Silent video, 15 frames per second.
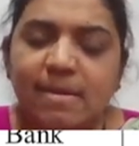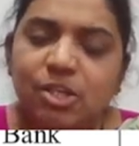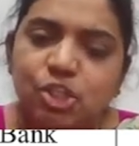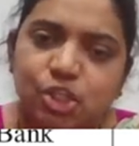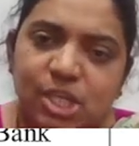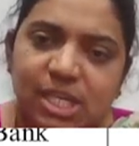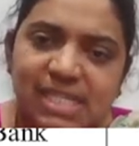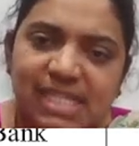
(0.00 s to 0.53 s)

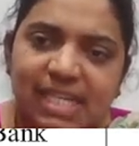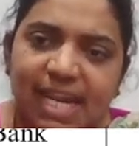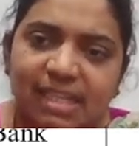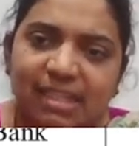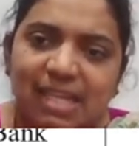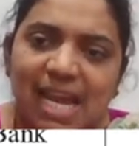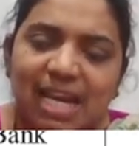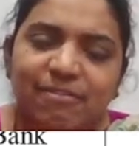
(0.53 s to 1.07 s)
Just like
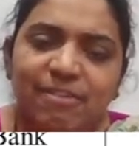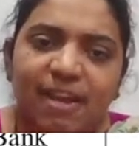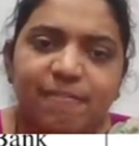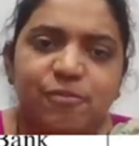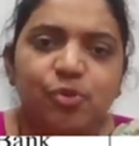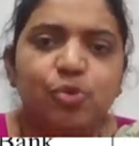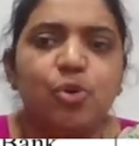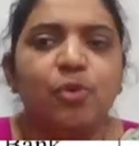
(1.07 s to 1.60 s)
that, we have
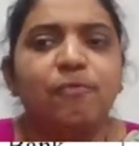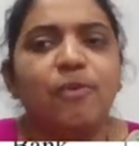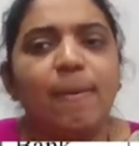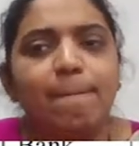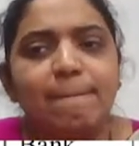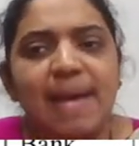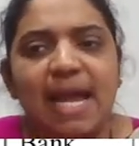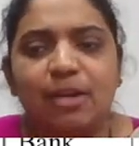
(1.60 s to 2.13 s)
to go for
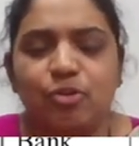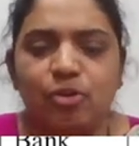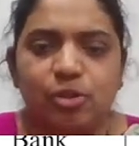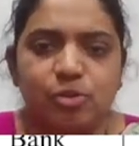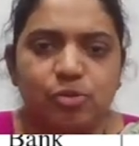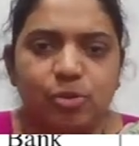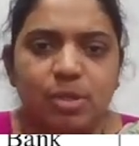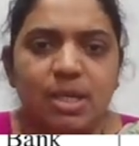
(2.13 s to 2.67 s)
bank
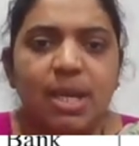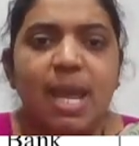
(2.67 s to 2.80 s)
also.